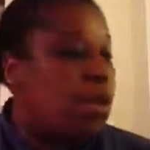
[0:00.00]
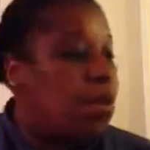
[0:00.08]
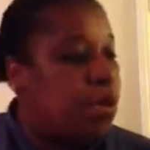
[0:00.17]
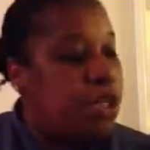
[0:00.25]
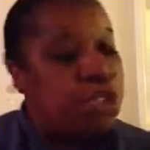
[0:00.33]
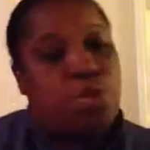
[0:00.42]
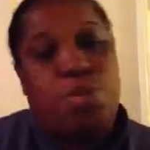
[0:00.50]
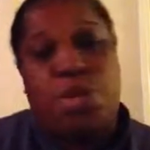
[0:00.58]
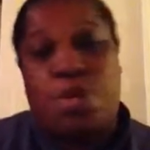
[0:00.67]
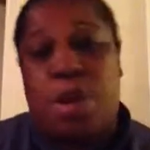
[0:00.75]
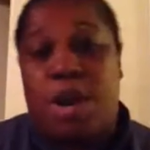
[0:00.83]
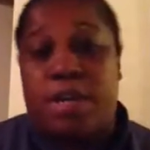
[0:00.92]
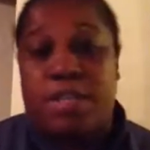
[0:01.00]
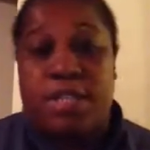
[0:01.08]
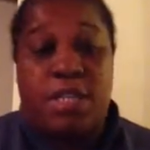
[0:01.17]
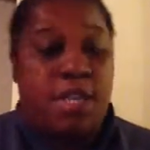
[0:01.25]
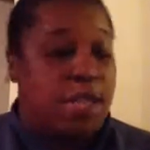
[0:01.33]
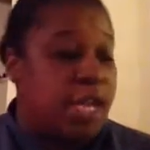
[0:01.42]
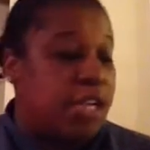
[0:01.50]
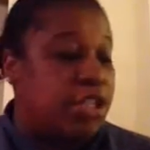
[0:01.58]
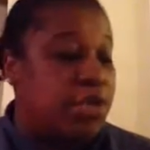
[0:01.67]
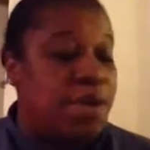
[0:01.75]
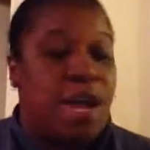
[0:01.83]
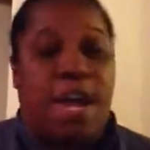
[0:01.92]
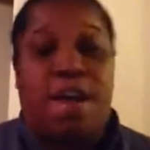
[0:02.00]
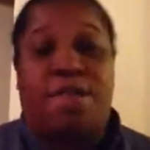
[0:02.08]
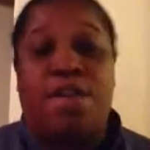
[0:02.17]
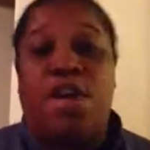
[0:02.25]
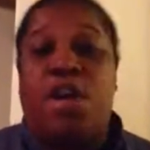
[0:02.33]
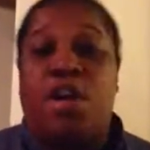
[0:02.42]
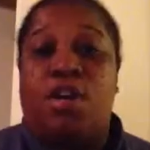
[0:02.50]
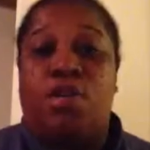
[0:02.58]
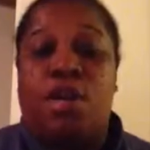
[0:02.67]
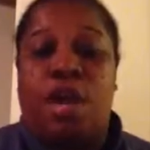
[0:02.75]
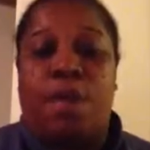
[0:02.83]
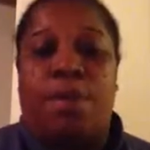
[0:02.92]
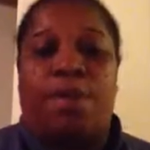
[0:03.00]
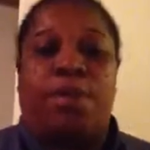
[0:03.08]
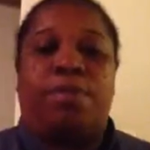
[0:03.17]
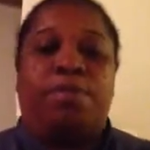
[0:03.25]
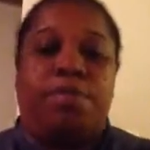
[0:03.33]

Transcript: which requires that you have a glucometer.